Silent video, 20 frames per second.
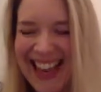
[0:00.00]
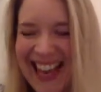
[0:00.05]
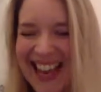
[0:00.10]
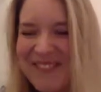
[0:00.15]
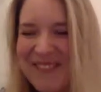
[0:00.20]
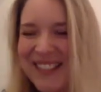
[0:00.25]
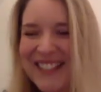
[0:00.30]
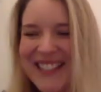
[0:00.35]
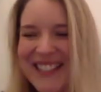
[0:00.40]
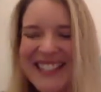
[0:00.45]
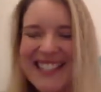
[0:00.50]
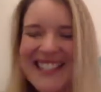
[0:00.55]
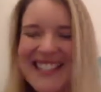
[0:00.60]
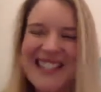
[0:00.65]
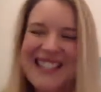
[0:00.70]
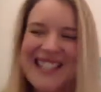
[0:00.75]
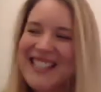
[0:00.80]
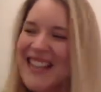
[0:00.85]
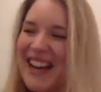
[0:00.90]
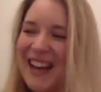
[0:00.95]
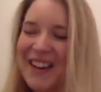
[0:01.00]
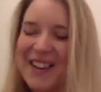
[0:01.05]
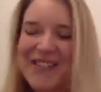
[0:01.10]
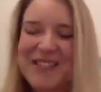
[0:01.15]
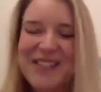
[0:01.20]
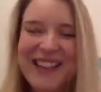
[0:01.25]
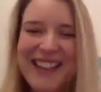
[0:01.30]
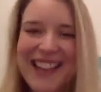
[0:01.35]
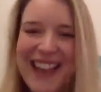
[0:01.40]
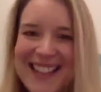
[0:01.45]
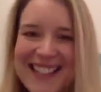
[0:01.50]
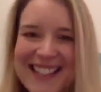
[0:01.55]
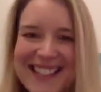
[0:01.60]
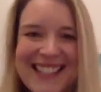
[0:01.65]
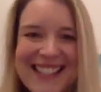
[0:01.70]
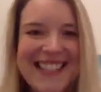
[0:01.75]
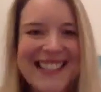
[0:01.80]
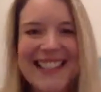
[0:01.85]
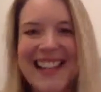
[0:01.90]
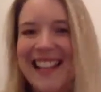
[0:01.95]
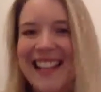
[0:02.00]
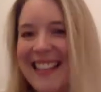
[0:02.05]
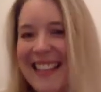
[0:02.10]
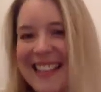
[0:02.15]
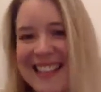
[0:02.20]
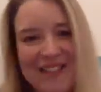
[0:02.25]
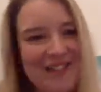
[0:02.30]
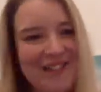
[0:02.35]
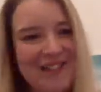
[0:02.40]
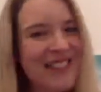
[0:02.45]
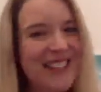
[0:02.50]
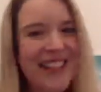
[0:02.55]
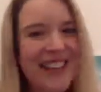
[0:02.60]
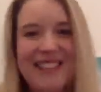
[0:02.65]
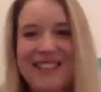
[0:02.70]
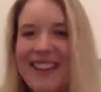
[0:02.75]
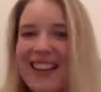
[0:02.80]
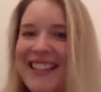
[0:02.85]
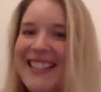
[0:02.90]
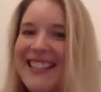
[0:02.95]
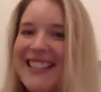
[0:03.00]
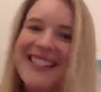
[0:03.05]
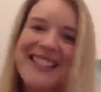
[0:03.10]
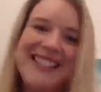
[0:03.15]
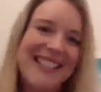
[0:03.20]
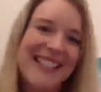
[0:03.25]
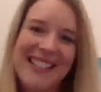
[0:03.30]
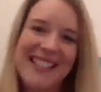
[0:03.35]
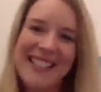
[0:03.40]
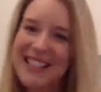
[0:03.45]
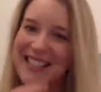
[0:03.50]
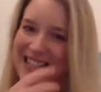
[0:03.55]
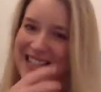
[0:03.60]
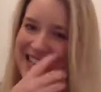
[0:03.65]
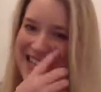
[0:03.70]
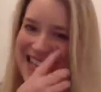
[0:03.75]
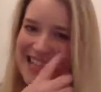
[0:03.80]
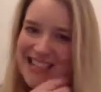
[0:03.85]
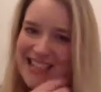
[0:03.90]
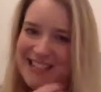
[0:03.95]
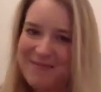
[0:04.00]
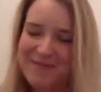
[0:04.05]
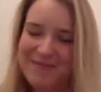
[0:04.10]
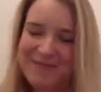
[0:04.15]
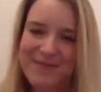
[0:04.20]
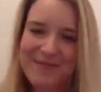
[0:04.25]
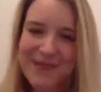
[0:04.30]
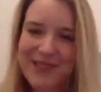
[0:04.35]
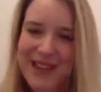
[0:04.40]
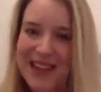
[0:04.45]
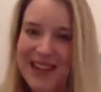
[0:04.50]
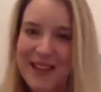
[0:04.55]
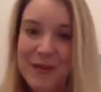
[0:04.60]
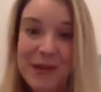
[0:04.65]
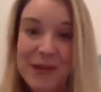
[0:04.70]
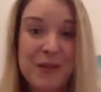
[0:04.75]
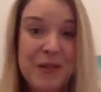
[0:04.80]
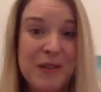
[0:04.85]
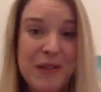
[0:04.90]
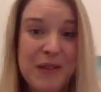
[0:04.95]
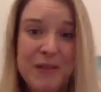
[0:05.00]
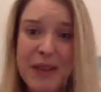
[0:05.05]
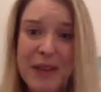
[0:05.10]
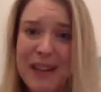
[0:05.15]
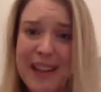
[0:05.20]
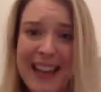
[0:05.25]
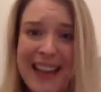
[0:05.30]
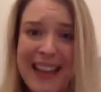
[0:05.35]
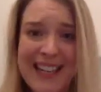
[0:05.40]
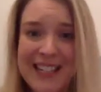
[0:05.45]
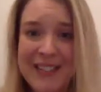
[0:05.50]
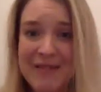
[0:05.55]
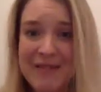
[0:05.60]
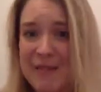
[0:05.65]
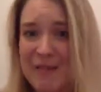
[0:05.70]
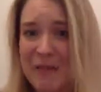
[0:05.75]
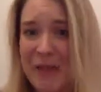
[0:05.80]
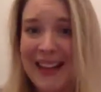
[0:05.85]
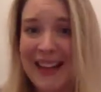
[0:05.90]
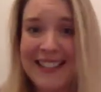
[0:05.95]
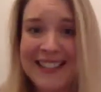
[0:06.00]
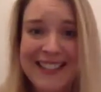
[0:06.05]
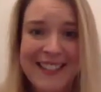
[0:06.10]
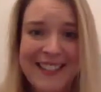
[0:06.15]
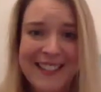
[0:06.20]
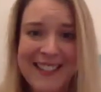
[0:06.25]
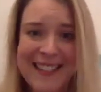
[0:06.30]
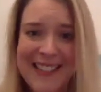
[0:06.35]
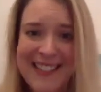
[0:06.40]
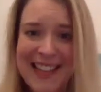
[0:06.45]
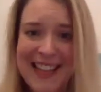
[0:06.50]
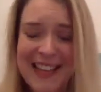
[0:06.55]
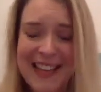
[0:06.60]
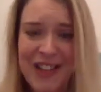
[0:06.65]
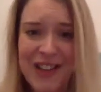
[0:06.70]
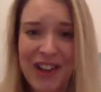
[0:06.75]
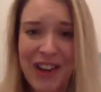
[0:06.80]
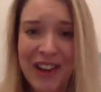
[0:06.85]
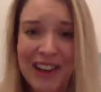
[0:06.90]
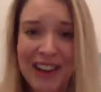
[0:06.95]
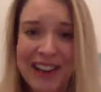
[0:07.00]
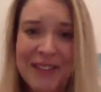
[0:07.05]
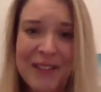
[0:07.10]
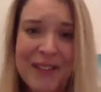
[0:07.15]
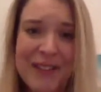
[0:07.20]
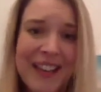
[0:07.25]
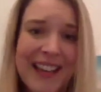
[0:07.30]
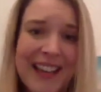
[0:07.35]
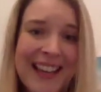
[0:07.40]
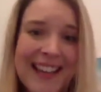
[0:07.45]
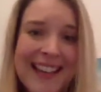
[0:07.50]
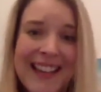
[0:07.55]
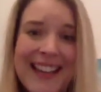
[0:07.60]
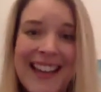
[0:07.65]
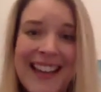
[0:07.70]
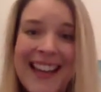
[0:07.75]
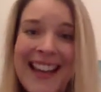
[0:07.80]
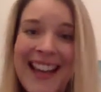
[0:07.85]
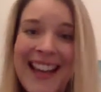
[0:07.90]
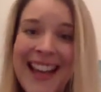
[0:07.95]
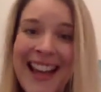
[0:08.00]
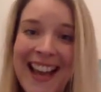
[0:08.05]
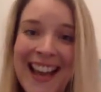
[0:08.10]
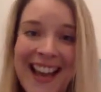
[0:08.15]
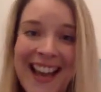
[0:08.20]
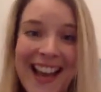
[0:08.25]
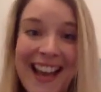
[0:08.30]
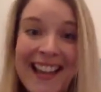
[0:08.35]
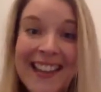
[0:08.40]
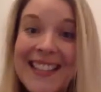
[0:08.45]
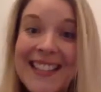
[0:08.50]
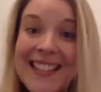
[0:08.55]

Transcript: because all the cousins and like the different generations, and we all communicate in different ways, so it's like juggling all that. and the